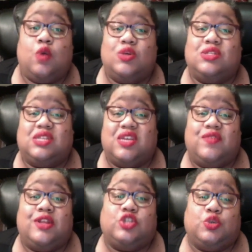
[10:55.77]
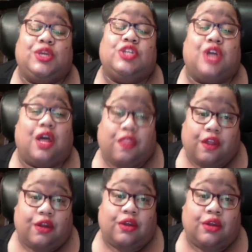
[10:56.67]
was giving it to each
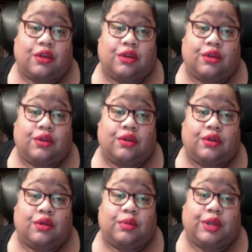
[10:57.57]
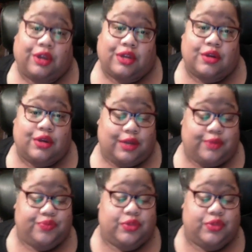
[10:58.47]
other. Period. Okay.